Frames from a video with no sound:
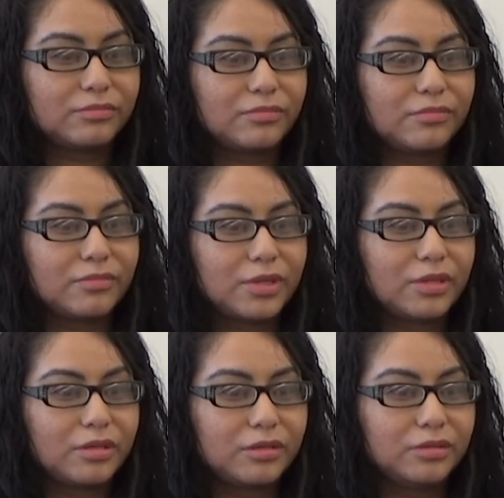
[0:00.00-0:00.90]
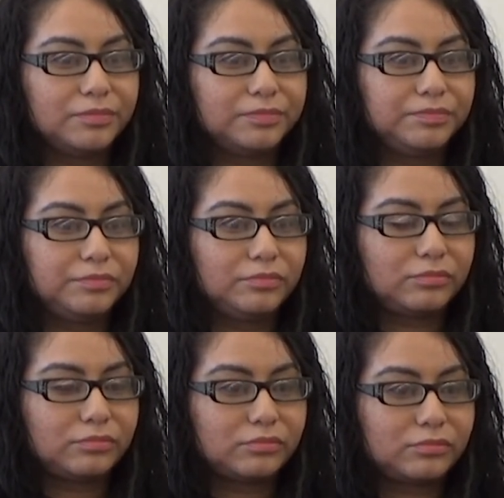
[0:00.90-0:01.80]
So what are some ways
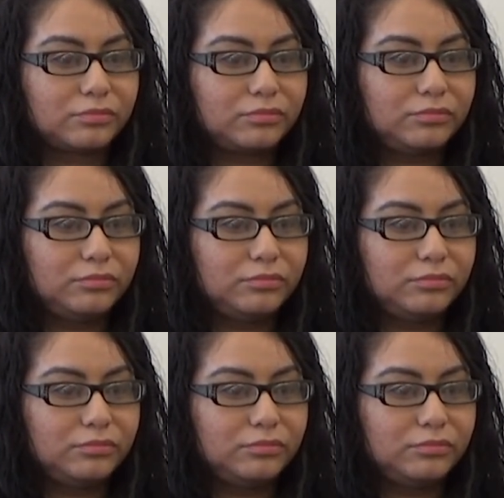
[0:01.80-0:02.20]
that you could